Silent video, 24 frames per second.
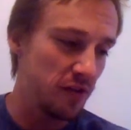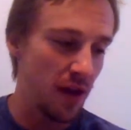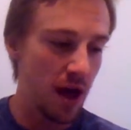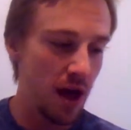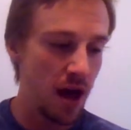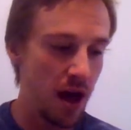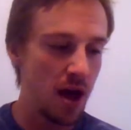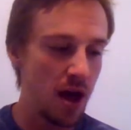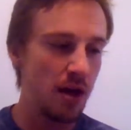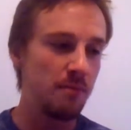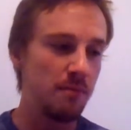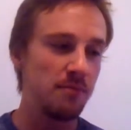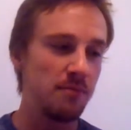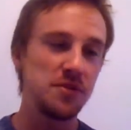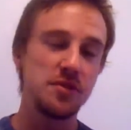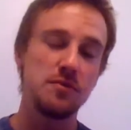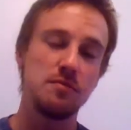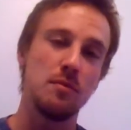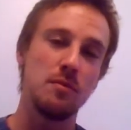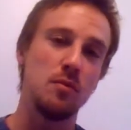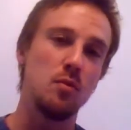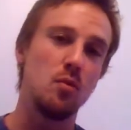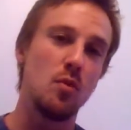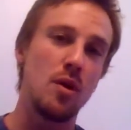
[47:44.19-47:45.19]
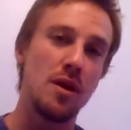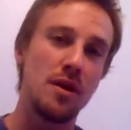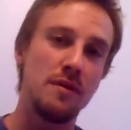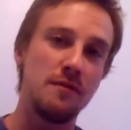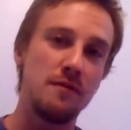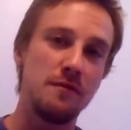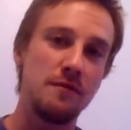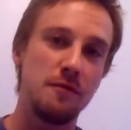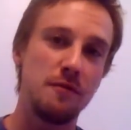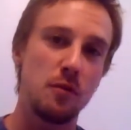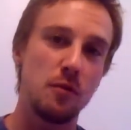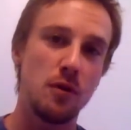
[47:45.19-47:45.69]
one
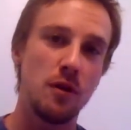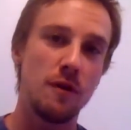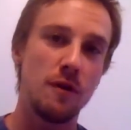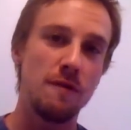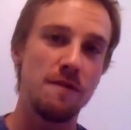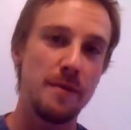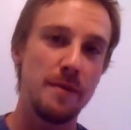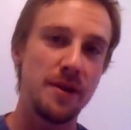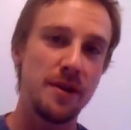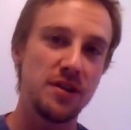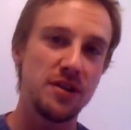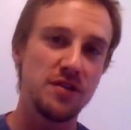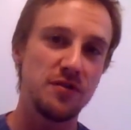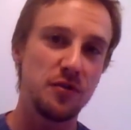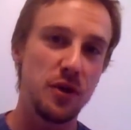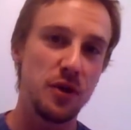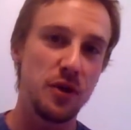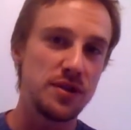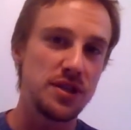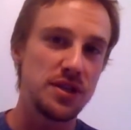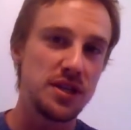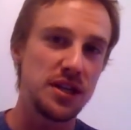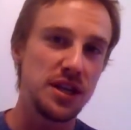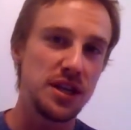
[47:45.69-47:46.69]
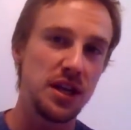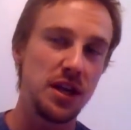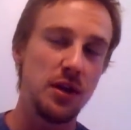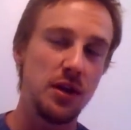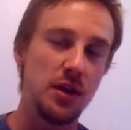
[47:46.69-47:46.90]
for Feminist Frequency,